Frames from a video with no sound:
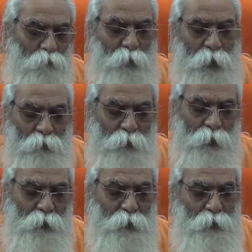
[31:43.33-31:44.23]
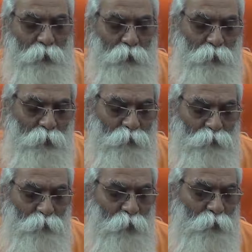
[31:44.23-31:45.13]
So how can you
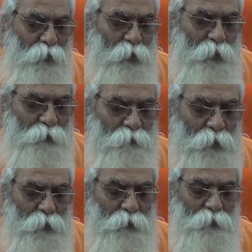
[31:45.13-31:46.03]
destroy that Atma?